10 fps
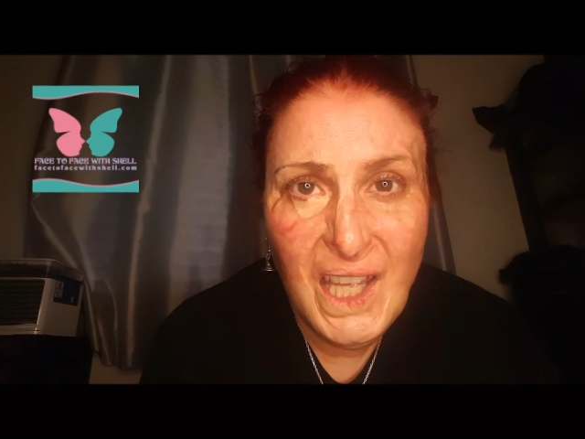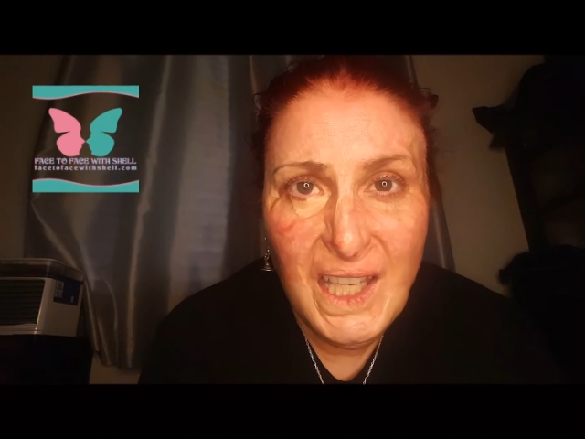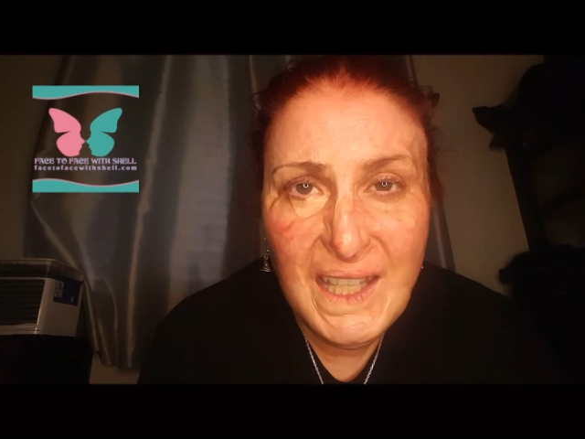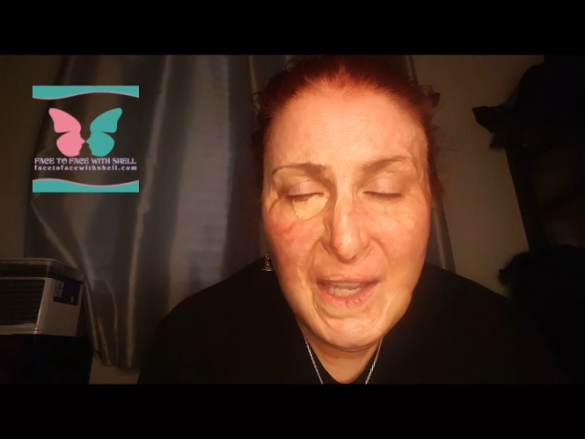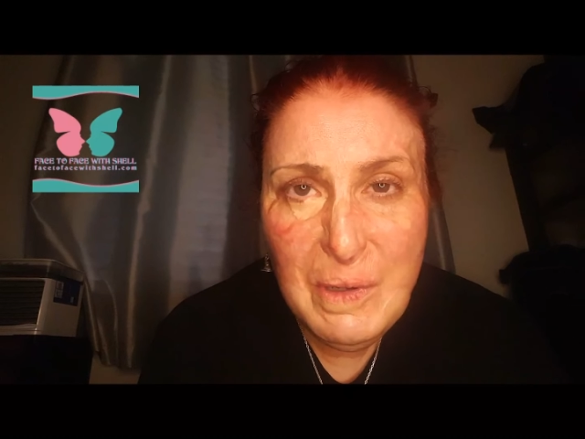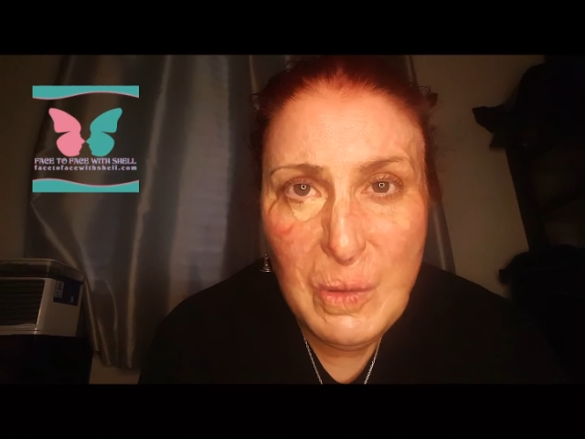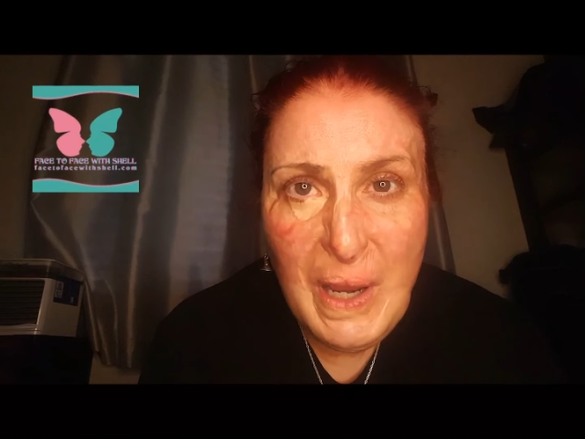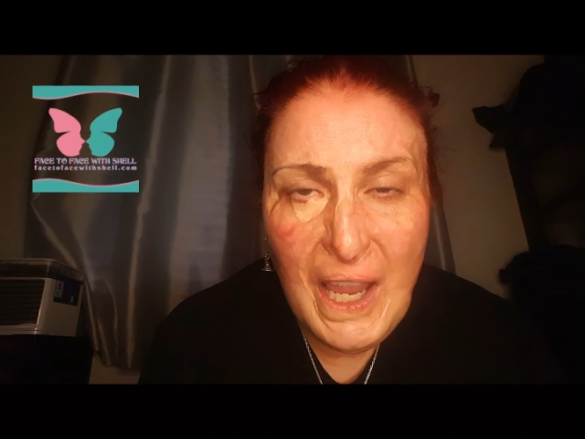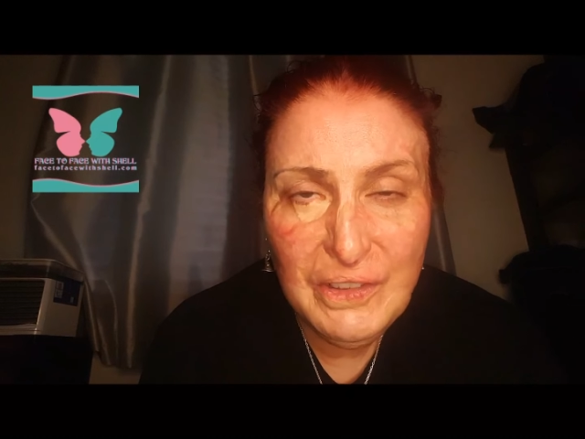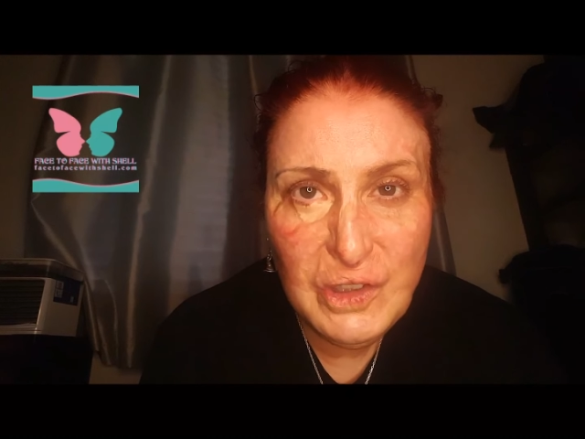Yeah, well, we
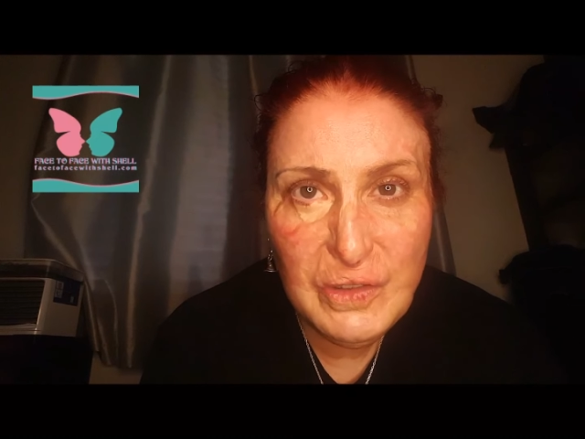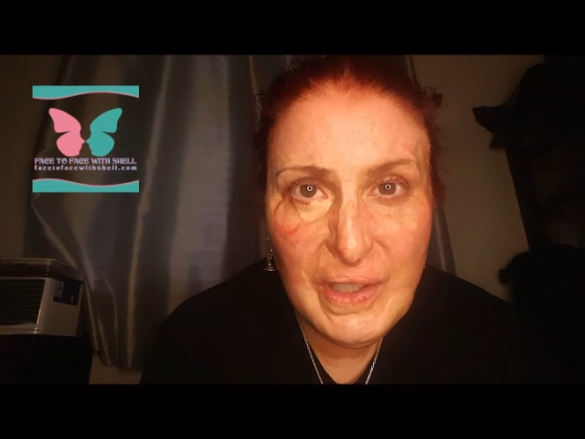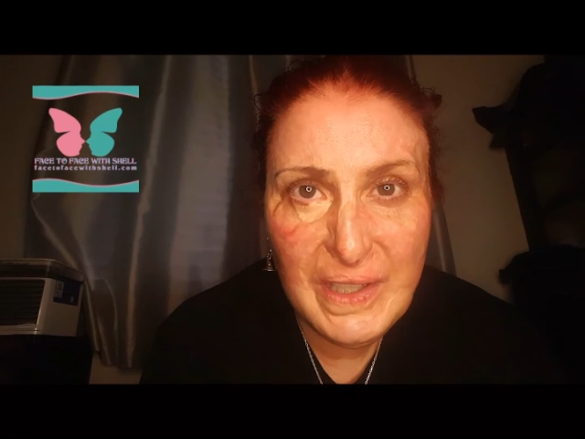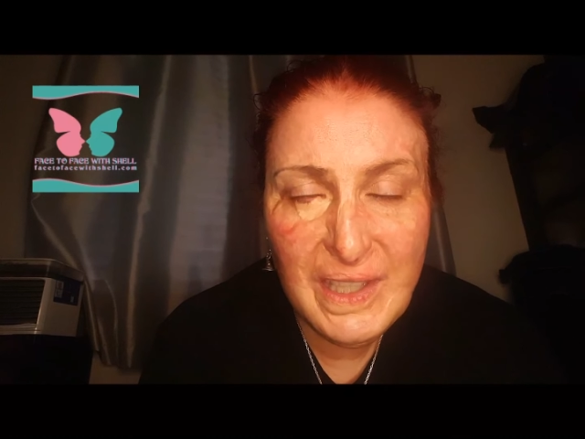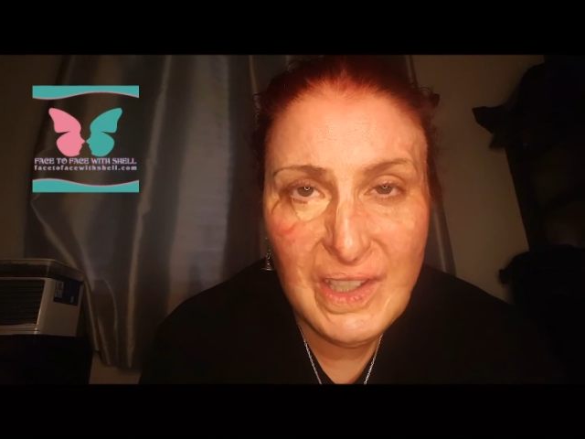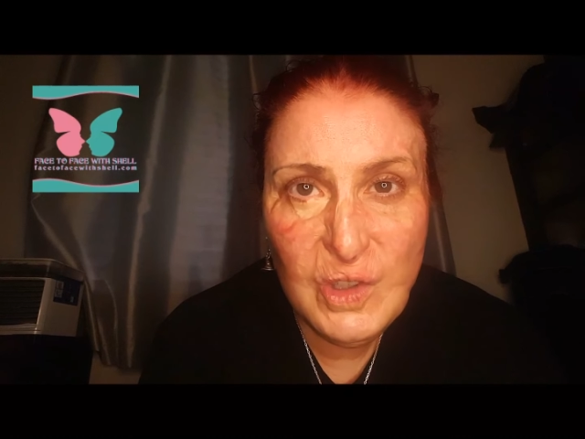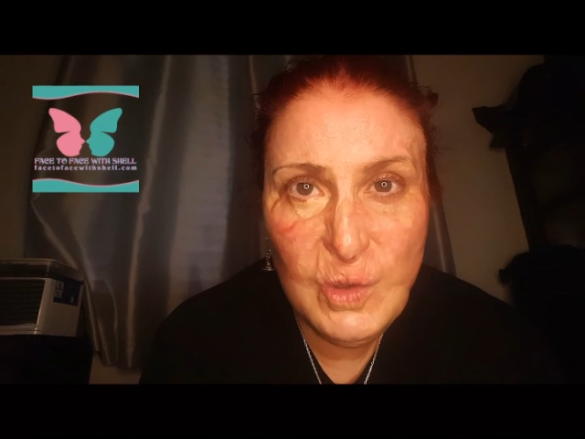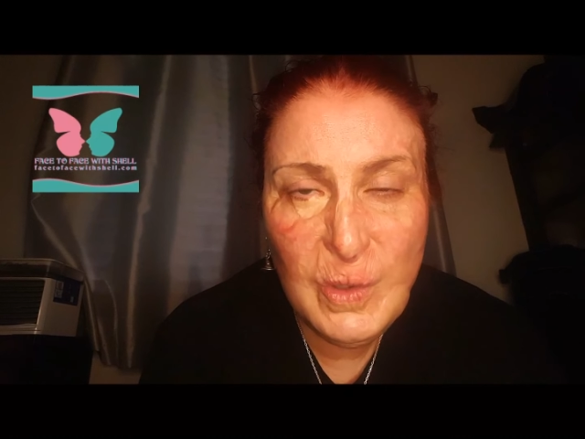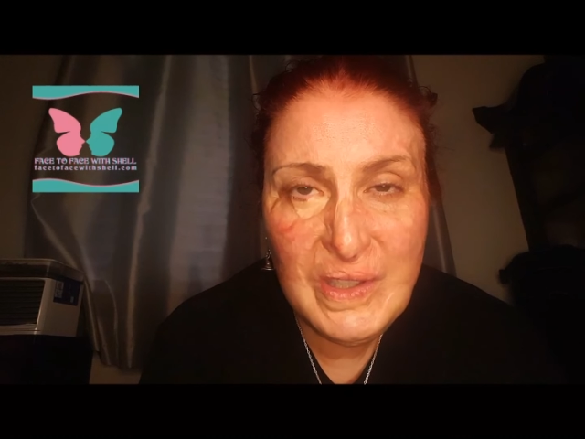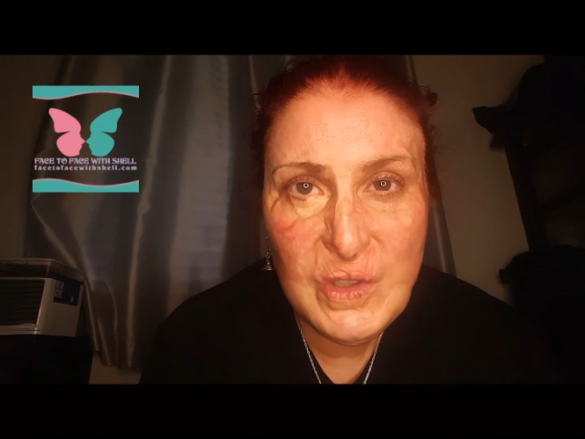have to fit the
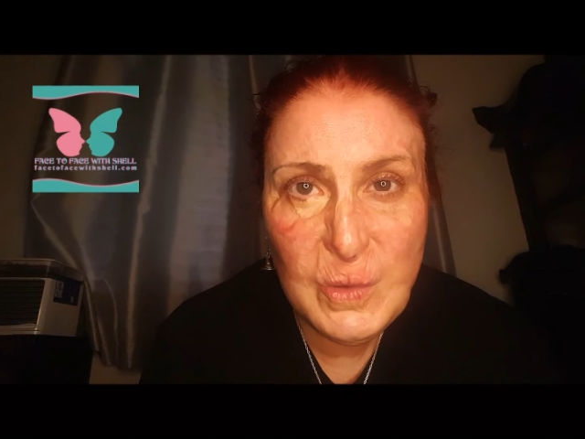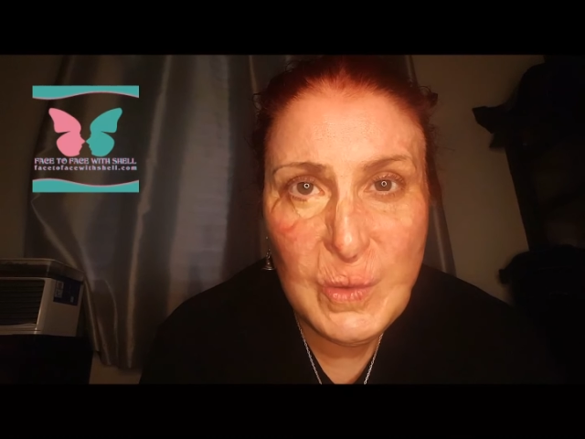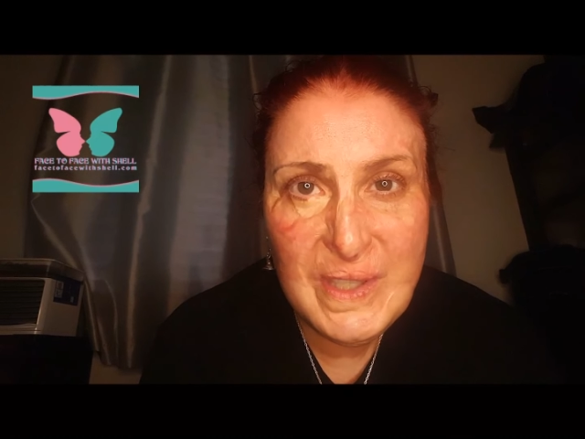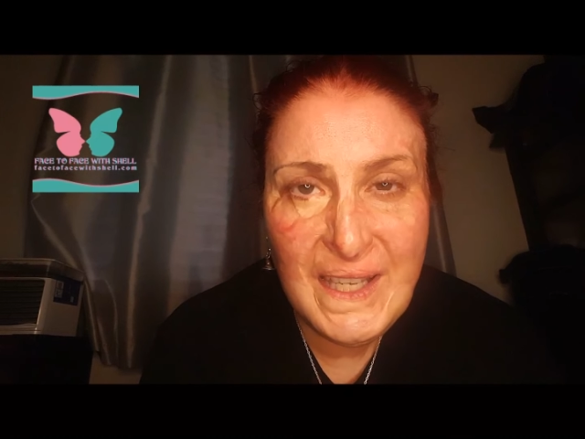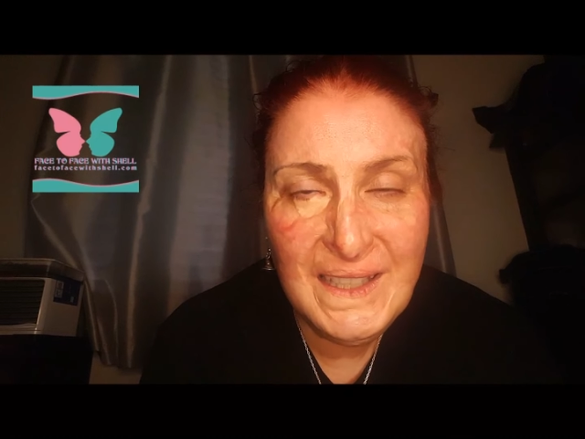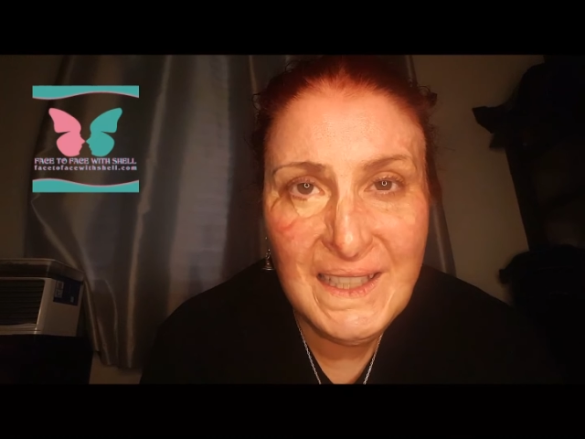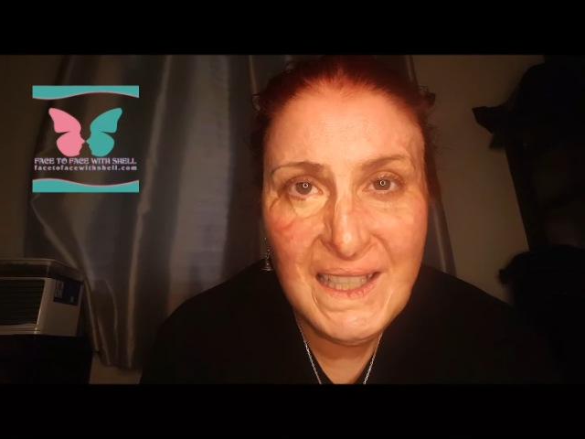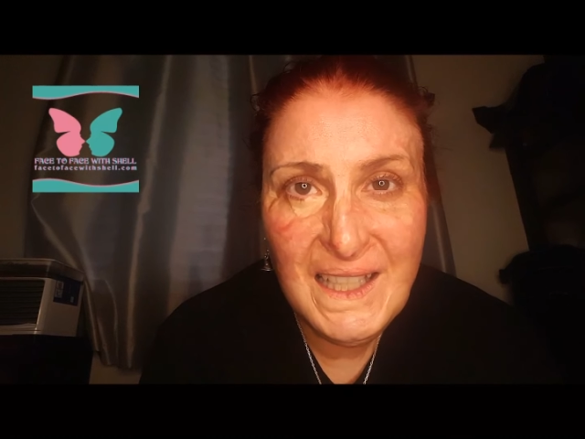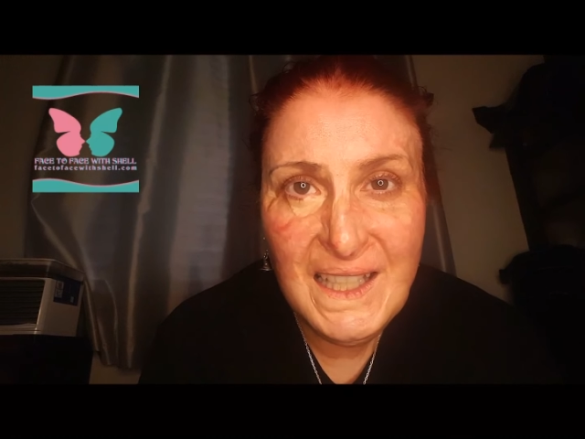new insoles in.